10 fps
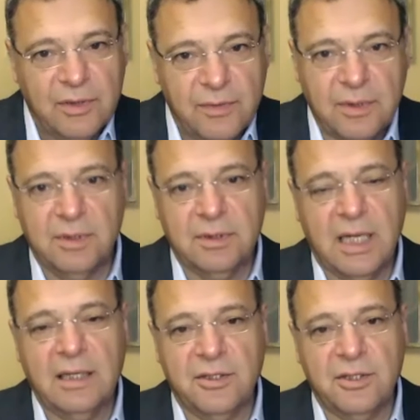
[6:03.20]
of view, you
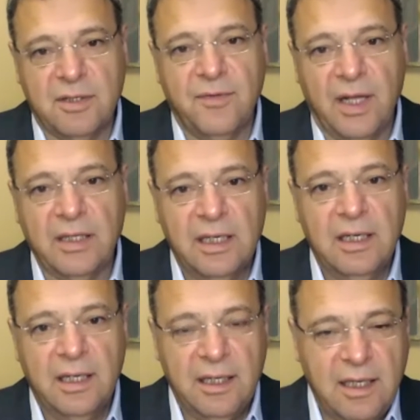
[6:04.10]
can't justify it.
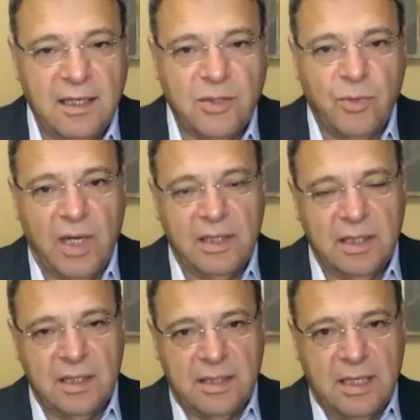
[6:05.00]
And that's why
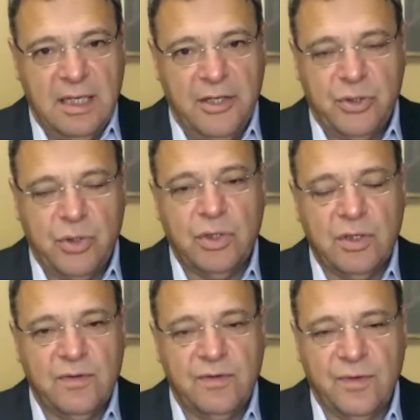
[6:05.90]
this sort
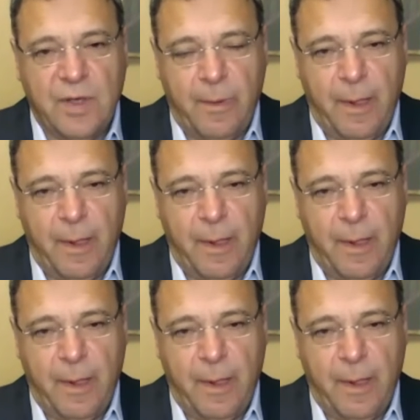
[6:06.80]
of,